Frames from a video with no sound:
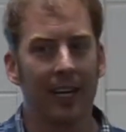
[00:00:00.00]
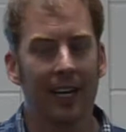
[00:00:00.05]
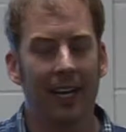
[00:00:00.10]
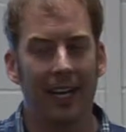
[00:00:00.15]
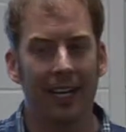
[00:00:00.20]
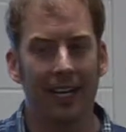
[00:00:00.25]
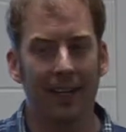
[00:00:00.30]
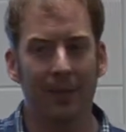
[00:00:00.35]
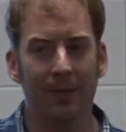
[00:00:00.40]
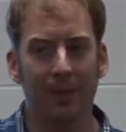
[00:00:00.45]

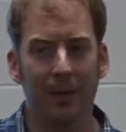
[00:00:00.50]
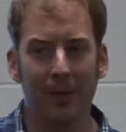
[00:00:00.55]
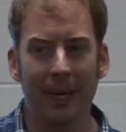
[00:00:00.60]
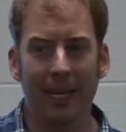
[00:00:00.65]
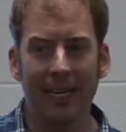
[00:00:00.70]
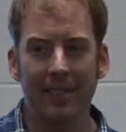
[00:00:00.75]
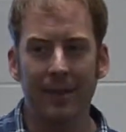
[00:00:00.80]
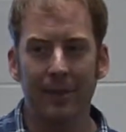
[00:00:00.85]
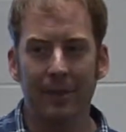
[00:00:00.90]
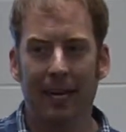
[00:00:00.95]
And if it
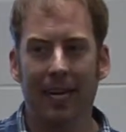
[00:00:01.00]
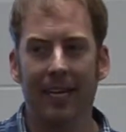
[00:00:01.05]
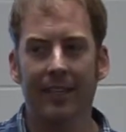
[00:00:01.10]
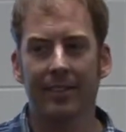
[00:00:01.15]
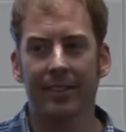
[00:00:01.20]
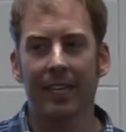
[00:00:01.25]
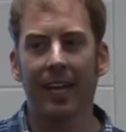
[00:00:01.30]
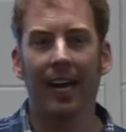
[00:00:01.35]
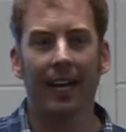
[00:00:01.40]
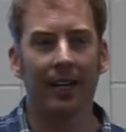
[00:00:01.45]
makes it
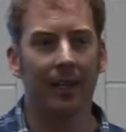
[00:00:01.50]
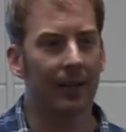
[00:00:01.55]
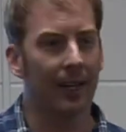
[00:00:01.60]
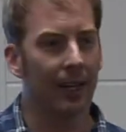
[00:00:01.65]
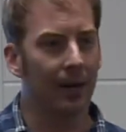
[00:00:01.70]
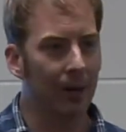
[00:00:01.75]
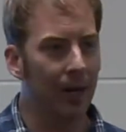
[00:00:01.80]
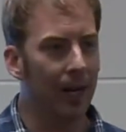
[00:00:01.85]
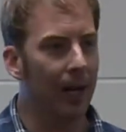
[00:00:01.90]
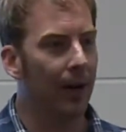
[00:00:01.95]
past that, you're
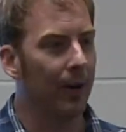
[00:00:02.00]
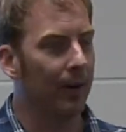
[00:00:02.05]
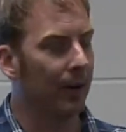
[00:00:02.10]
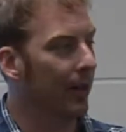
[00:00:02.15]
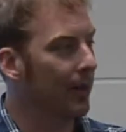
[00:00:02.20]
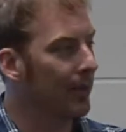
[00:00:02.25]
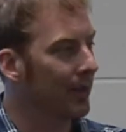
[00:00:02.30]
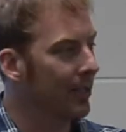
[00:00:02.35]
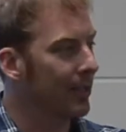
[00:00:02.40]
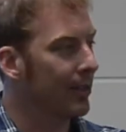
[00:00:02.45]
like, wow,
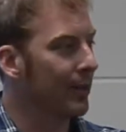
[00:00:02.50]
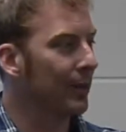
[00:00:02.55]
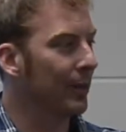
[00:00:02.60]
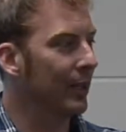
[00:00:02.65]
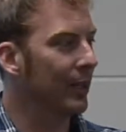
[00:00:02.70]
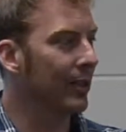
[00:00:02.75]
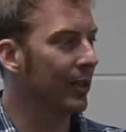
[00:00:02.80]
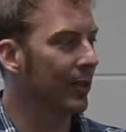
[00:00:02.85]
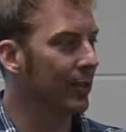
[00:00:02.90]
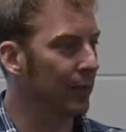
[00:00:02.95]
hey, we did some
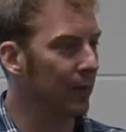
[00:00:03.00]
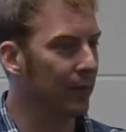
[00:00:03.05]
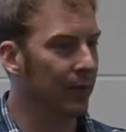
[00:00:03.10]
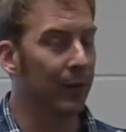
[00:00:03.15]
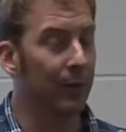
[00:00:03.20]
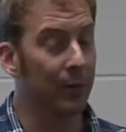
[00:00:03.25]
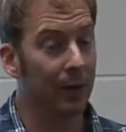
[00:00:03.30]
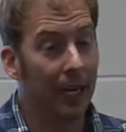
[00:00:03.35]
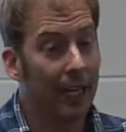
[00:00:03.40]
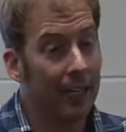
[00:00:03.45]
research and we
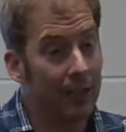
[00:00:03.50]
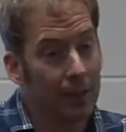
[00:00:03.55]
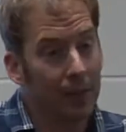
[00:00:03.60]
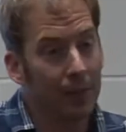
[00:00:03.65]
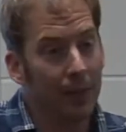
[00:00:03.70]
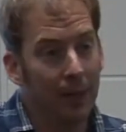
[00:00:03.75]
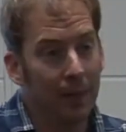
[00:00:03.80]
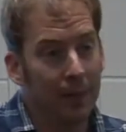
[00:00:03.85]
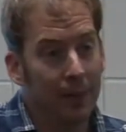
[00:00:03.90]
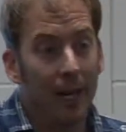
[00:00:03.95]
found that we actually
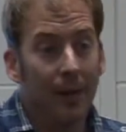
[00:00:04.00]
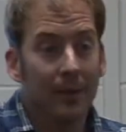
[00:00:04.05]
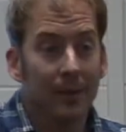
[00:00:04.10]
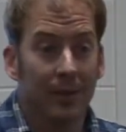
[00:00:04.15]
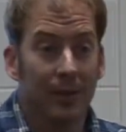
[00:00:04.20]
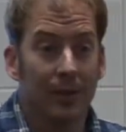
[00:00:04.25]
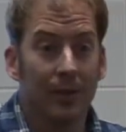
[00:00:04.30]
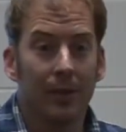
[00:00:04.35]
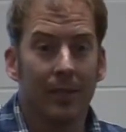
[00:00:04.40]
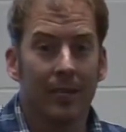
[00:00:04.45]
might be able to
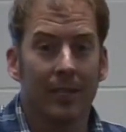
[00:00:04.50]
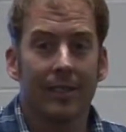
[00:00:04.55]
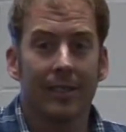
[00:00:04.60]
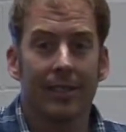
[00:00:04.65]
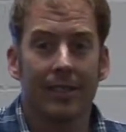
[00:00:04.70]
do this.